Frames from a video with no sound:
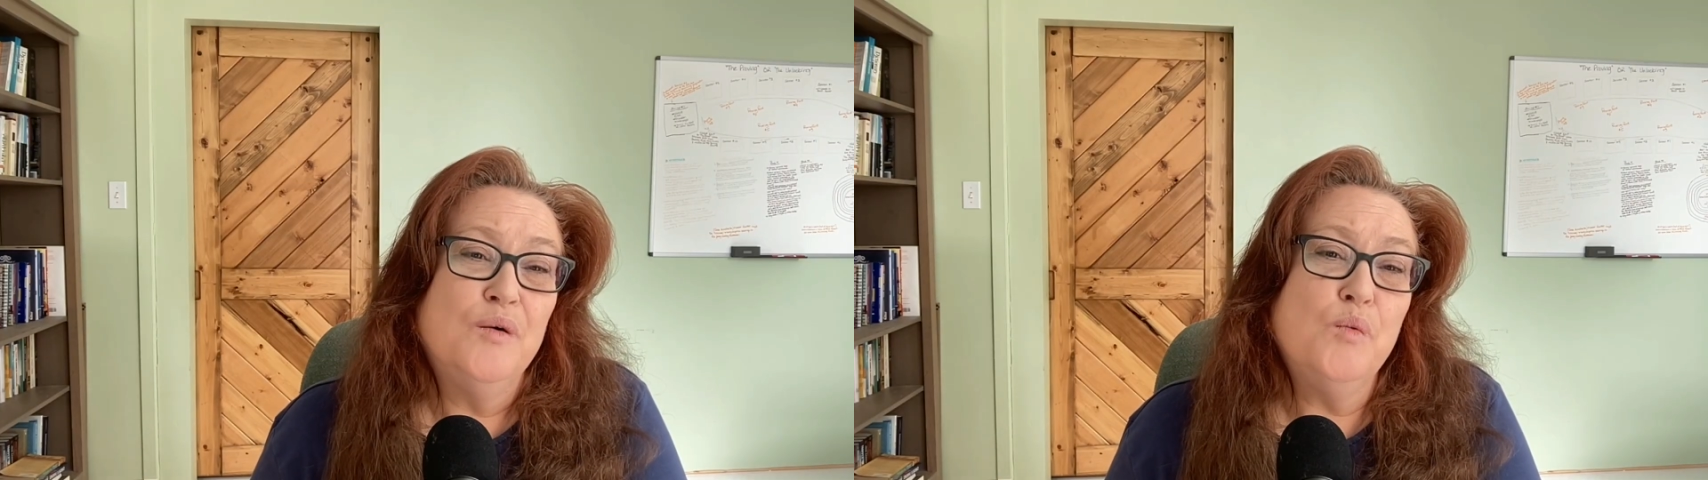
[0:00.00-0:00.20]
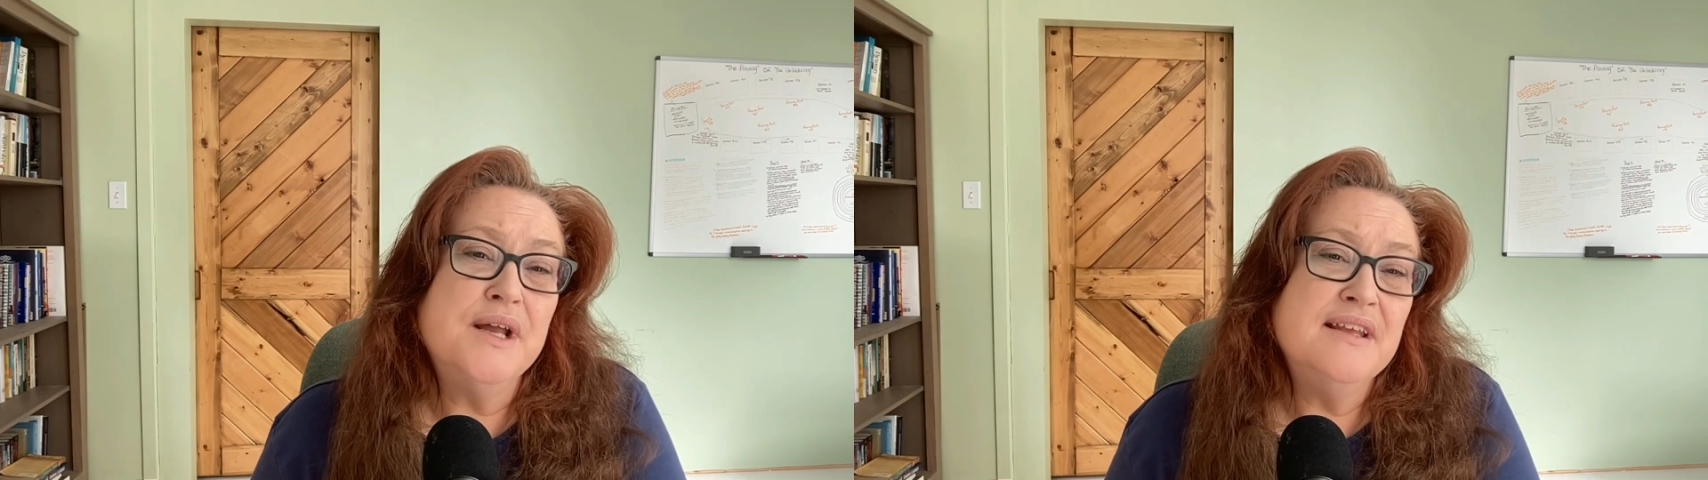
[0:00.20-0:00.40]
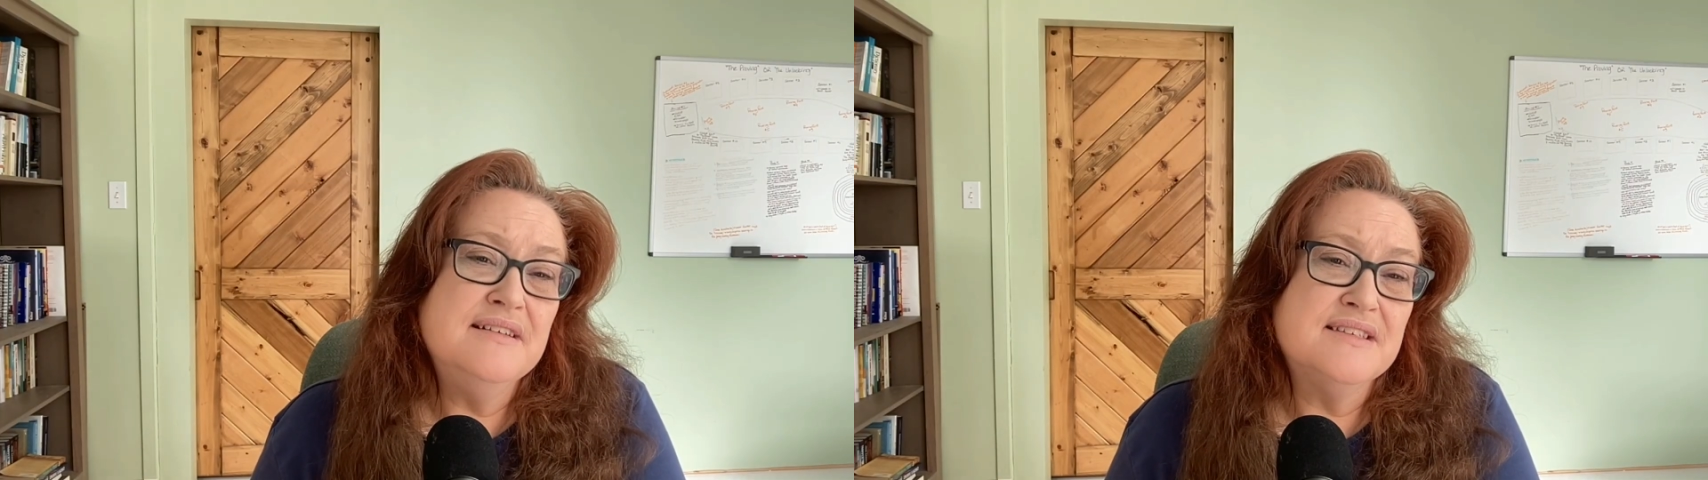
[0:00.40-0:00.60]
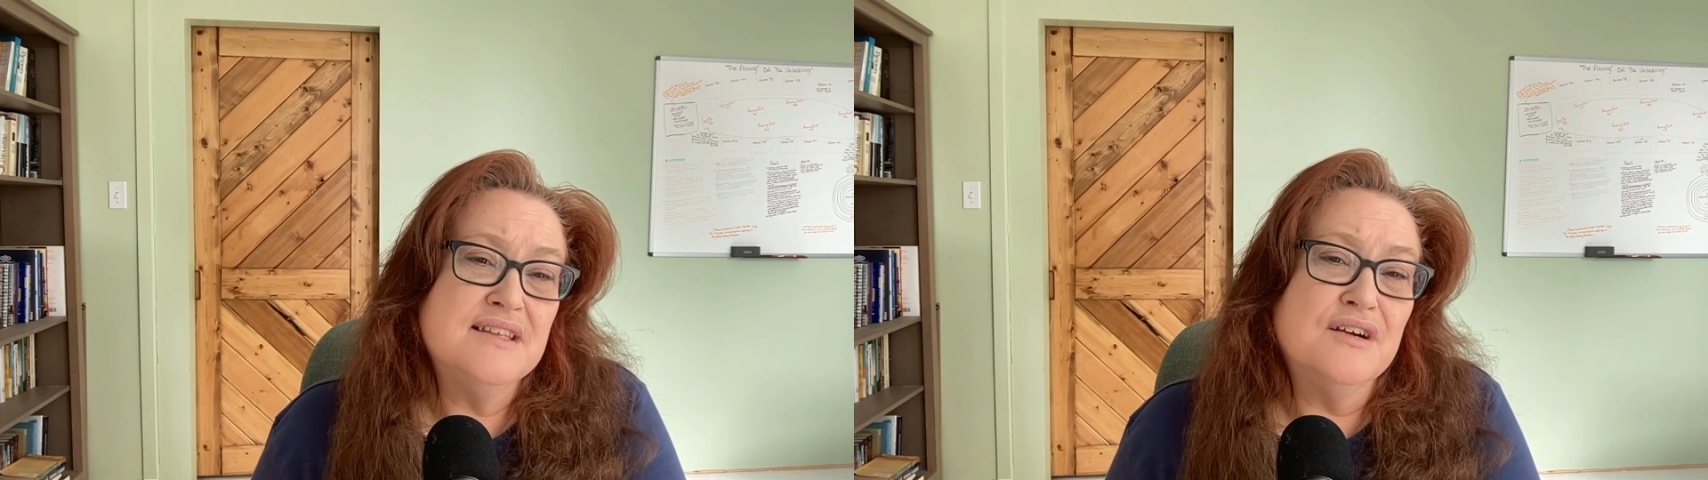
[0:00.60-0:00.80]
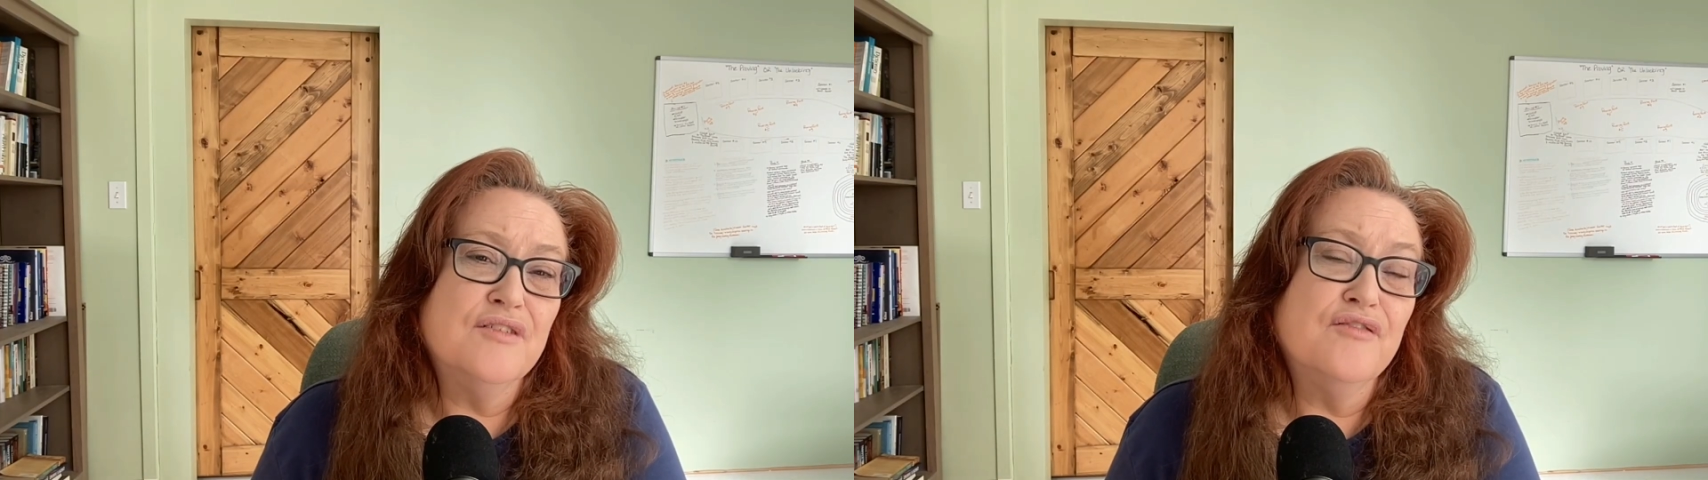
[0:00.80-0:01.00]
What is
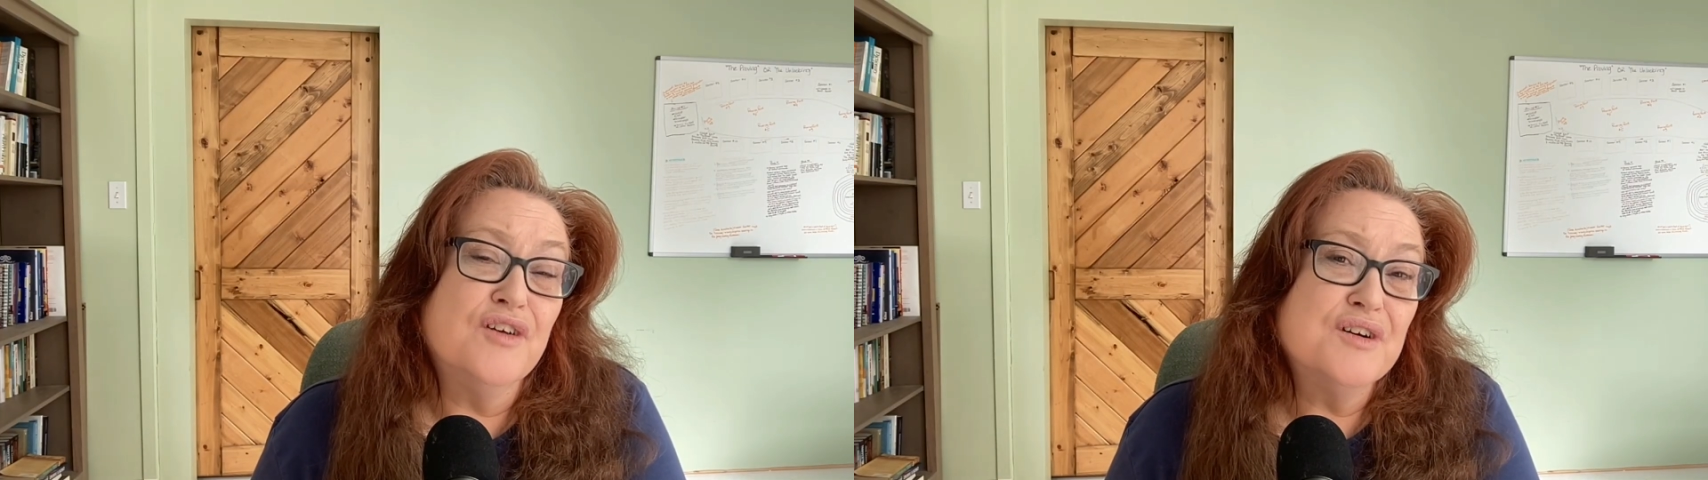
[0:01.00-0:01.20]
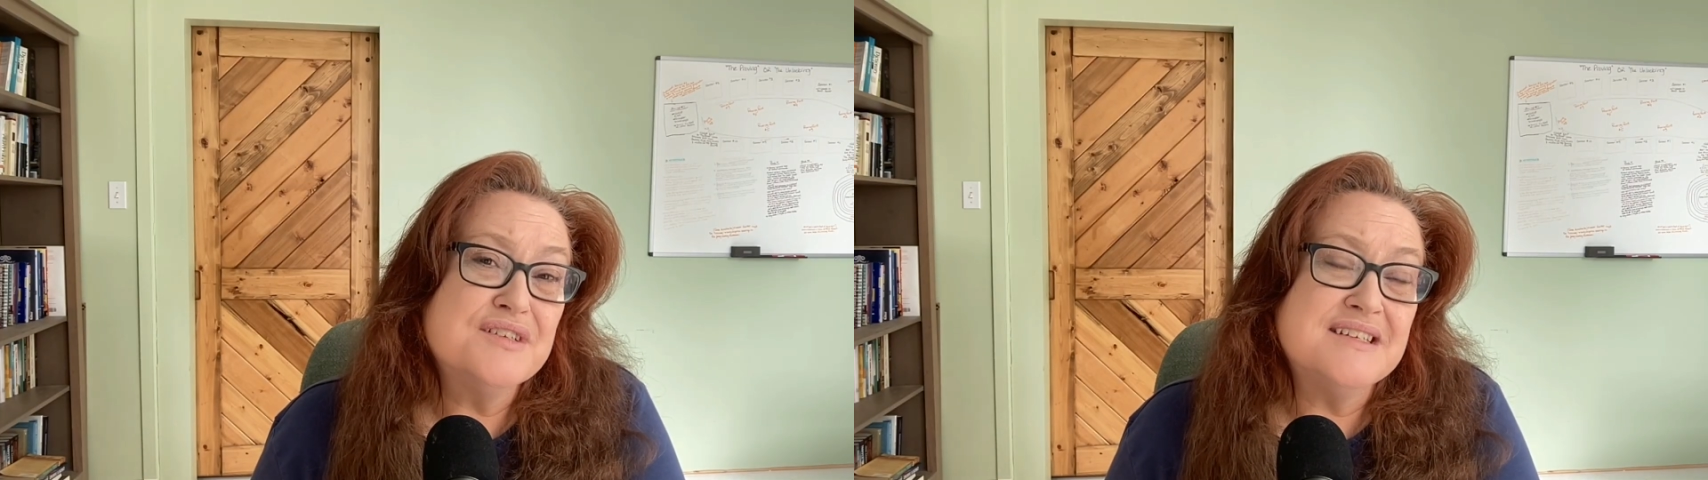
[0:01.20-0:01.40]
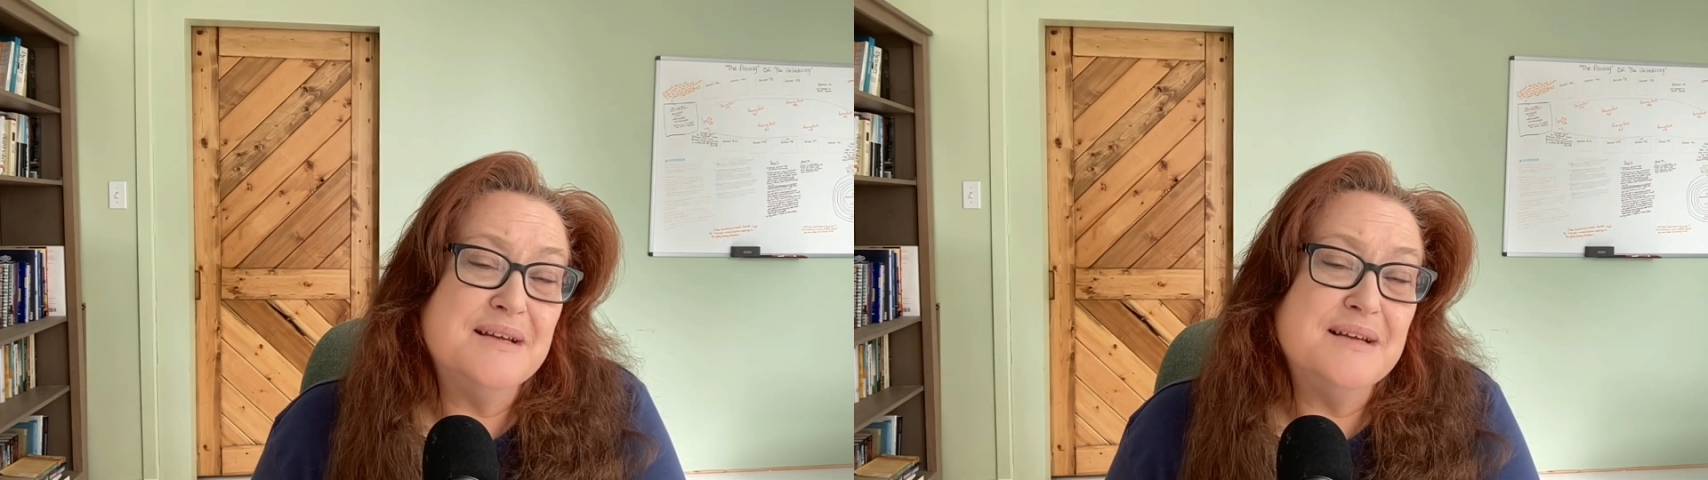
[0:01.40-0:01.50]
their first